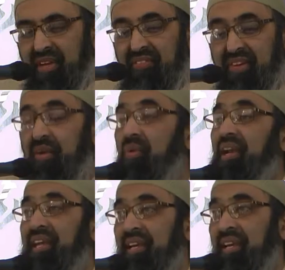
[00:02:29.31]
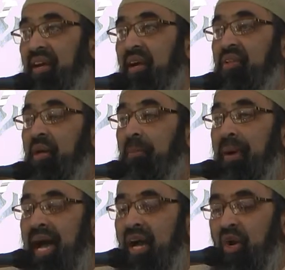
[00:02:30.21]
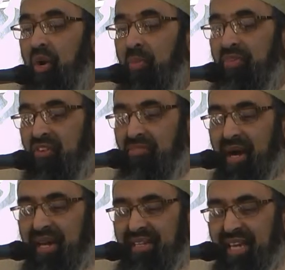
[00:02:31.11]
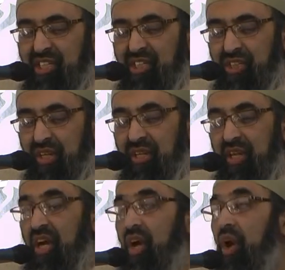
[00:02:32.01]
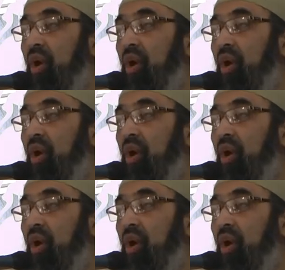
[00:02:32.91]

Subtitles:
Verily, the bankrupt of my nation